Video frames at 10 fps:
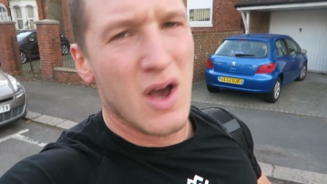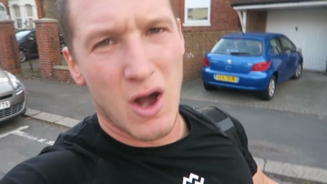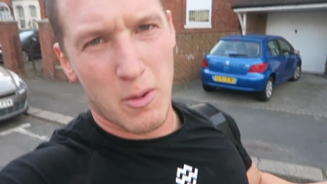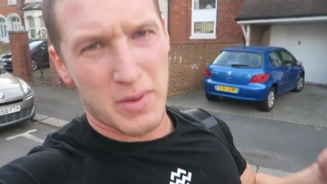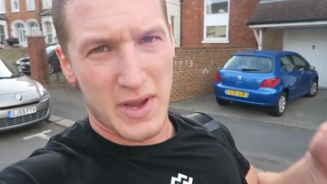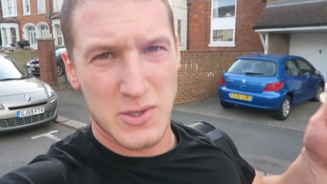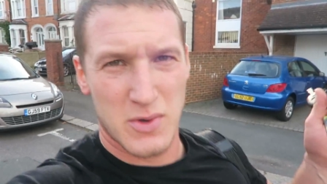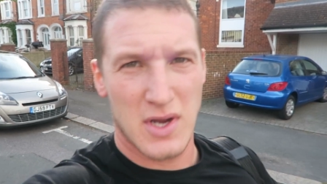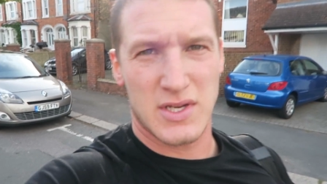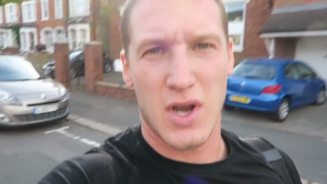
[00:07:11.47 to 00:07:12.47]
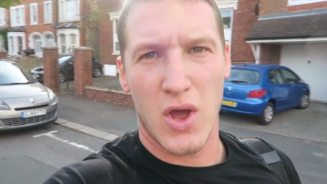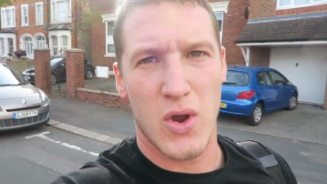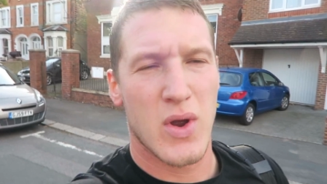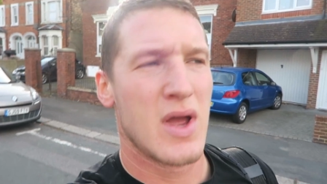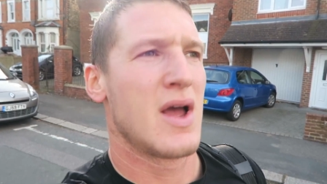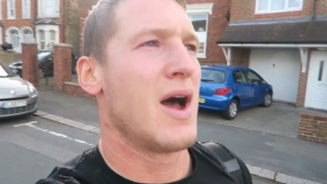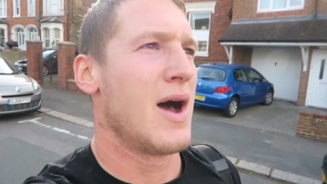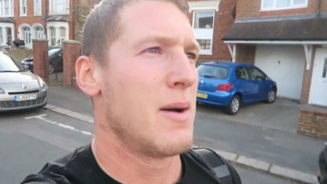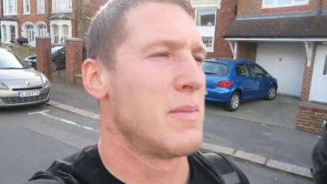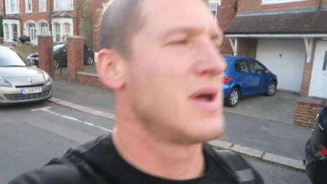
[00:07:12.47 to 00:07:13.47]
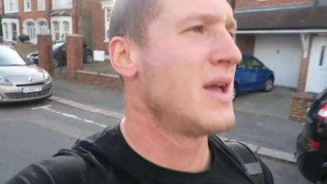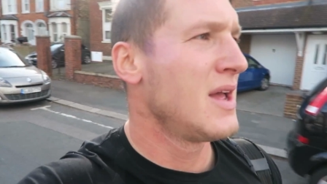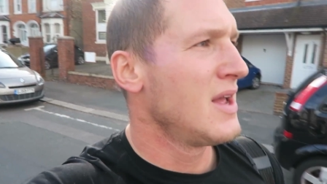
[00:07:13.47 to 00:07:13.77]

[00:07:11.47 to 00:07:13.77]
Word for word: RPEs were nice and low. Um,